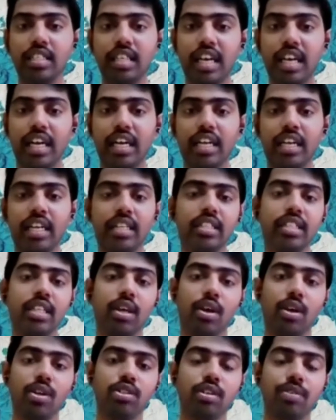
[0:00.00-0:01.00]
Second
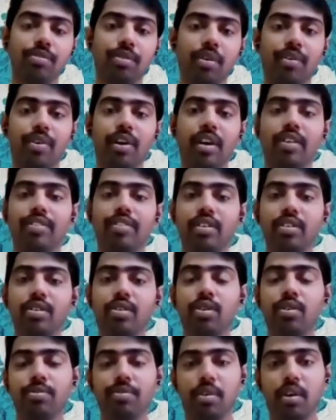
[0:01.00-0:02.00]
is they also provide
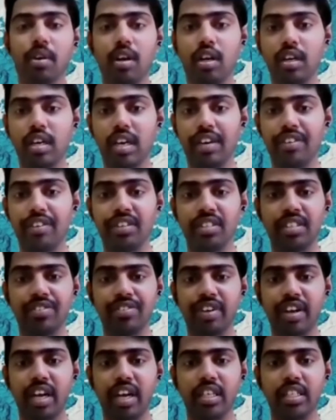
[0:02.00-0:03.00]
with good product
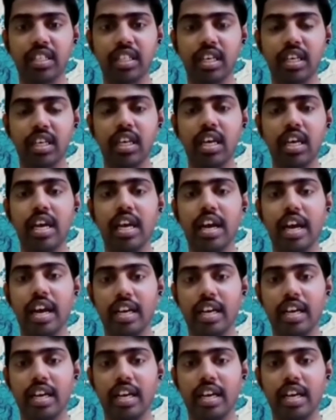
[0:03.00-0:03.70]
diversification